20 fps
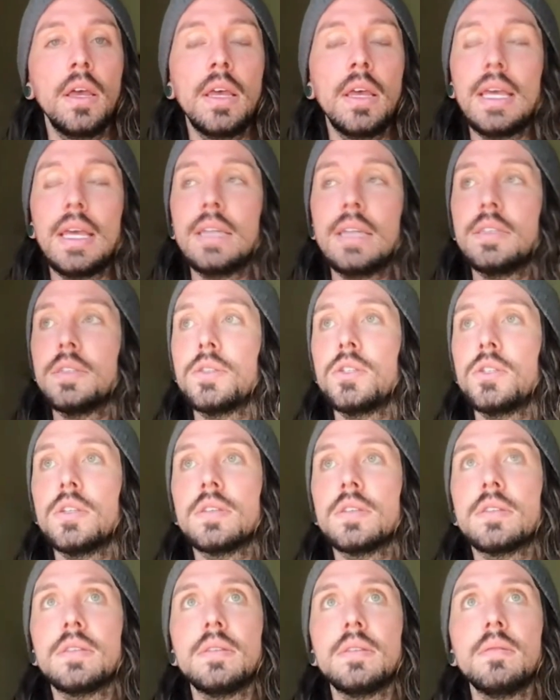it's
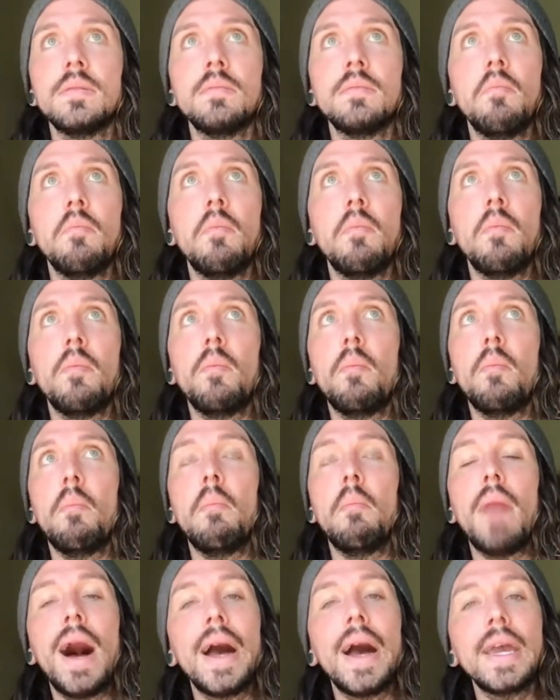just
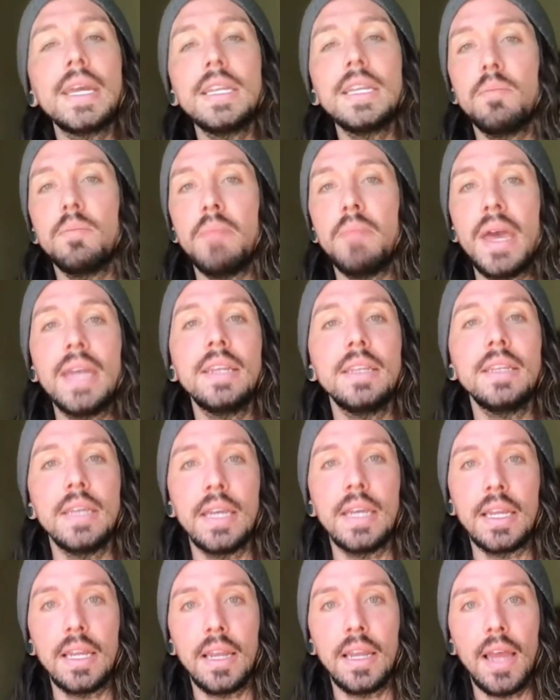
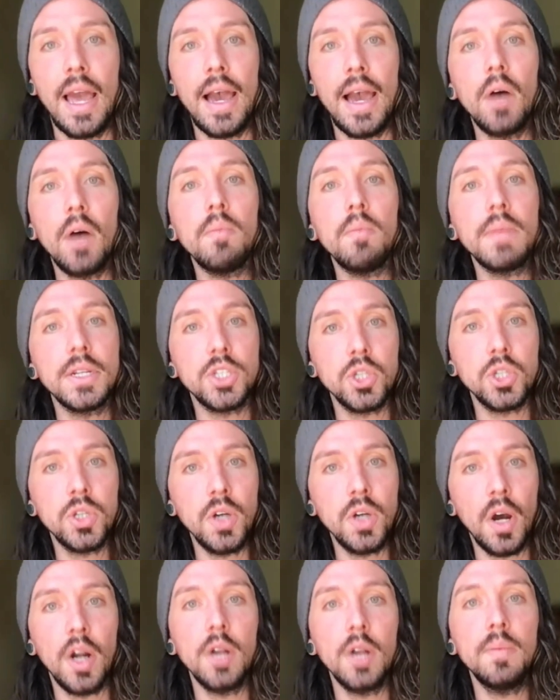mind-bending how much
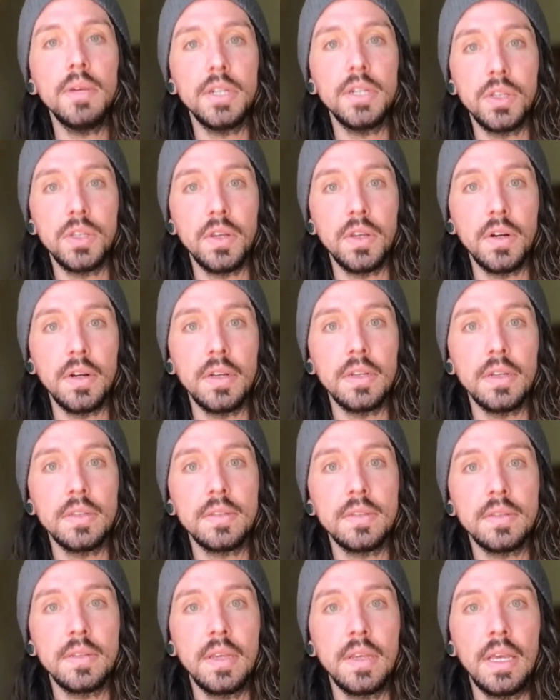garbage there
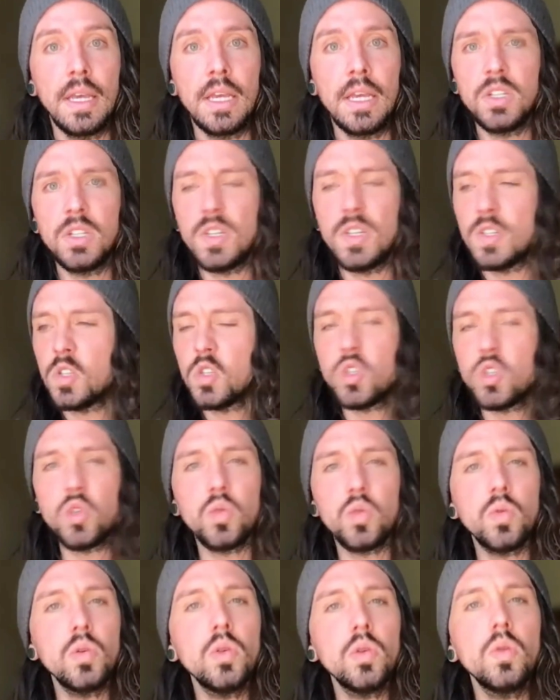is just
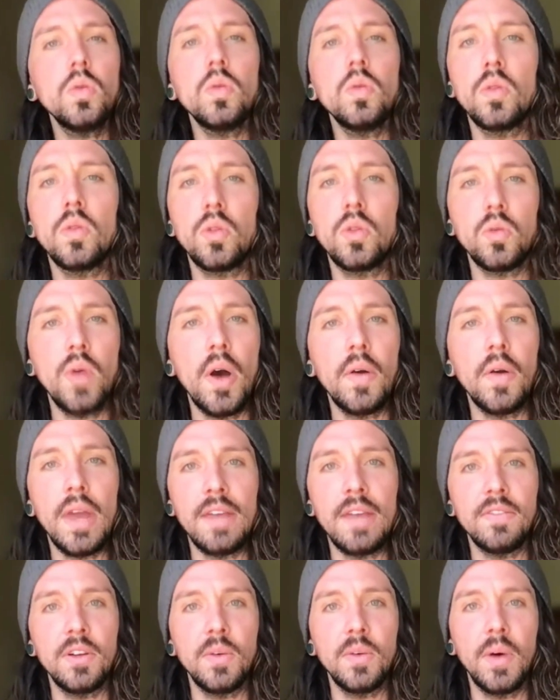strewn throughout
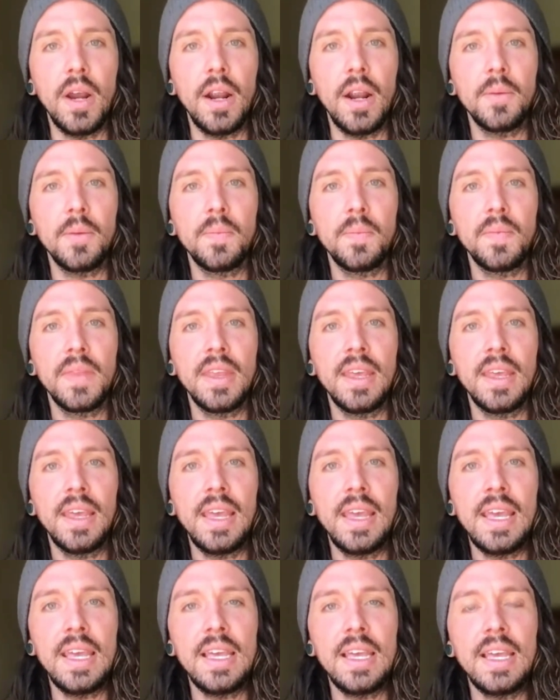everywhere.
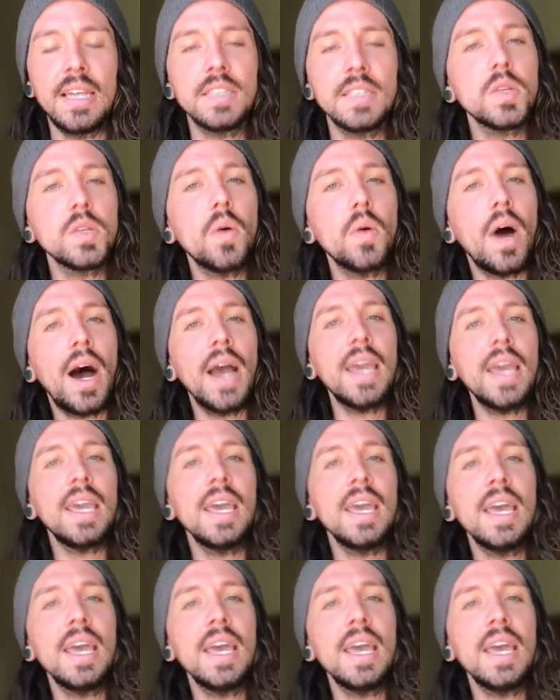And so I